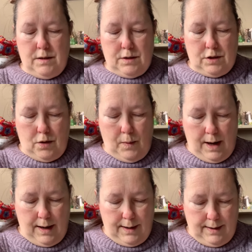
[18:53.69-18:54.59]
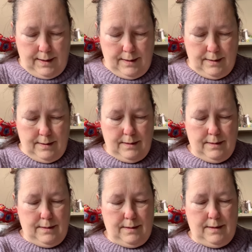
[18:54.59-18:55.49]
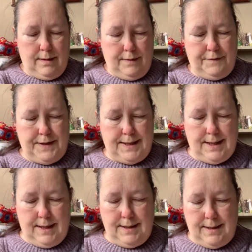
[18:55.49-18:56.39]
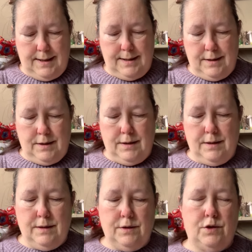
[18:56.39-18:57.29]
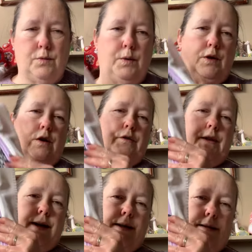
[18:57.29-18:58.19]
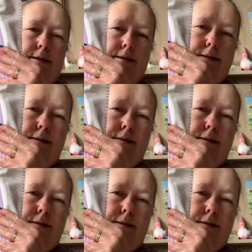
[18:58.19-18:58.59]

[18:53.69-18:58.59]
So I have decided to work on this.